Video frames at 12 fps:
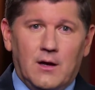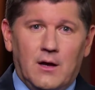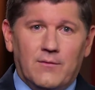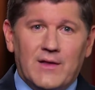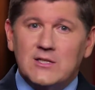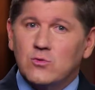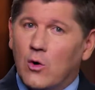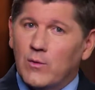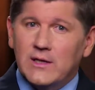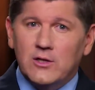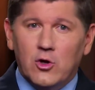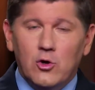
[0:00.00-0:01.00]
Uh, that's what
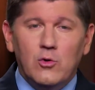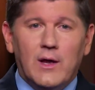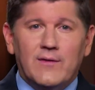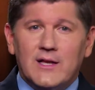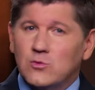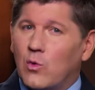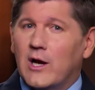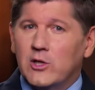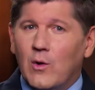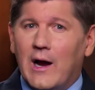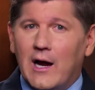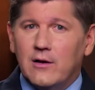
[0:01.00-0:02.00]
we do, and that's why
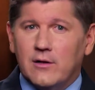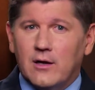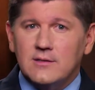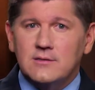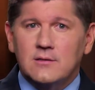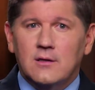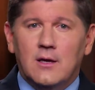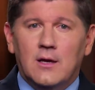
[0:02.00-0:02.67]
you hired us.